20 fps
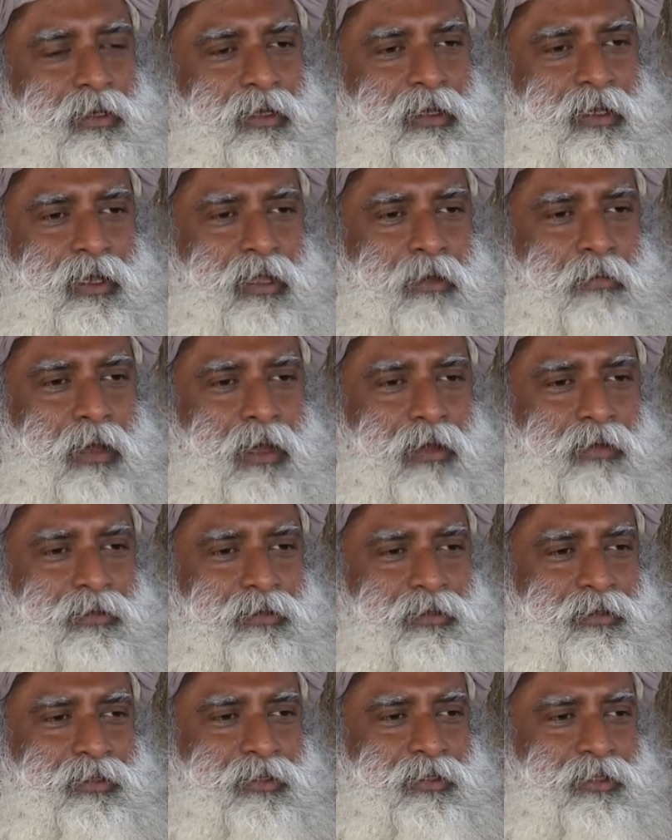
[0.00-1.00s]
In about
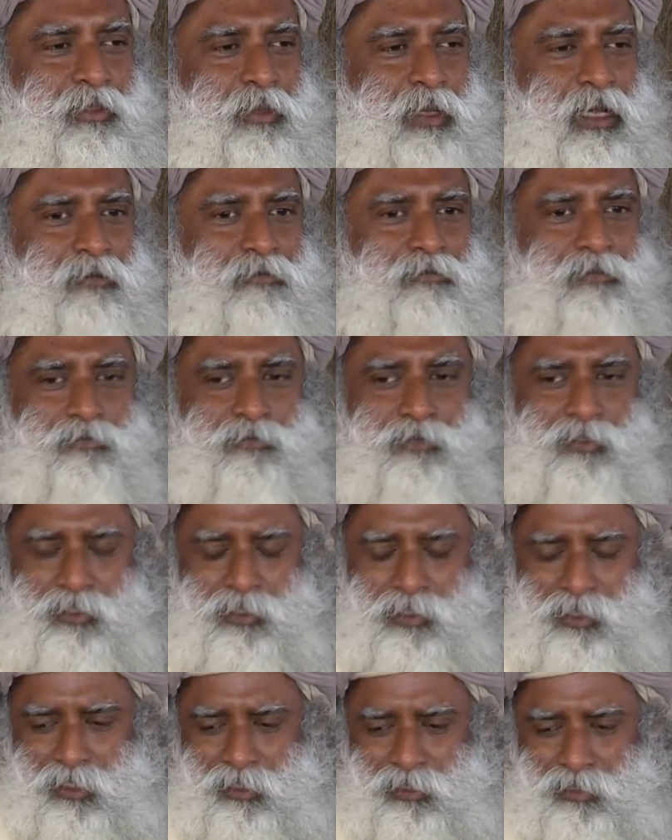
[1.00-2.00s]

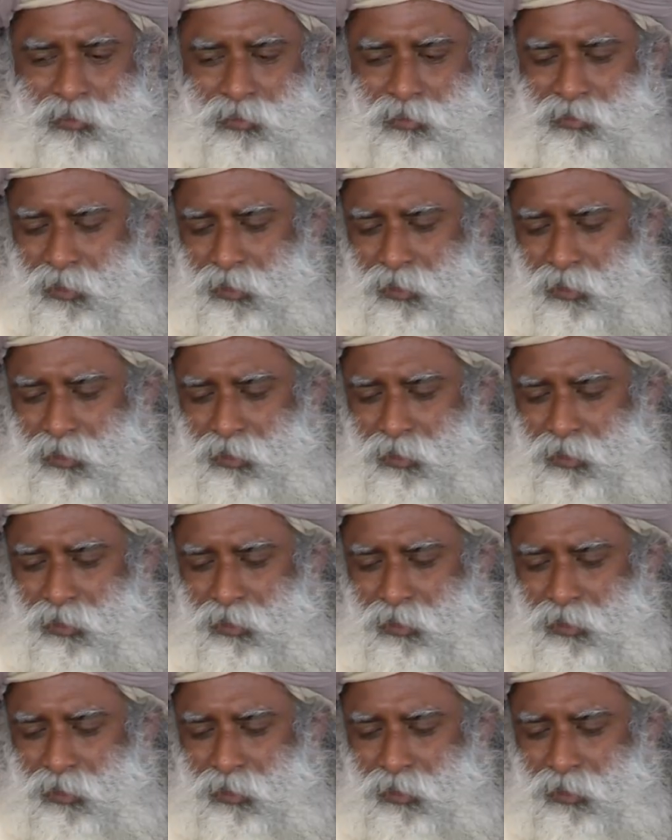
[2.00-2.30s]
12-15 days,